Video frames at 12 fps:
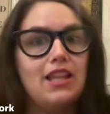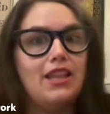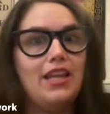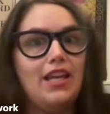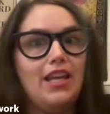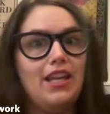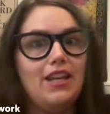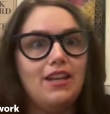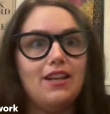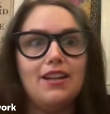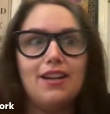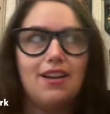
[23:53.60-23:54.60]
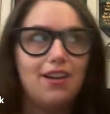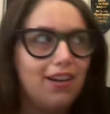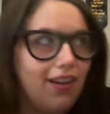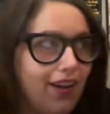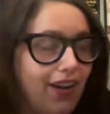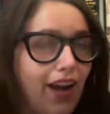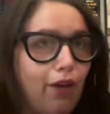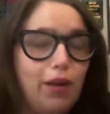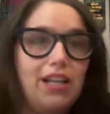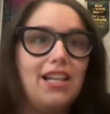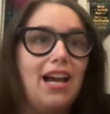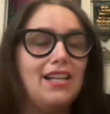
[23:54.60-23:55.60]
Then I
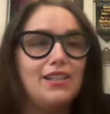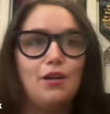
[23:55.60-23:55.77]
realized,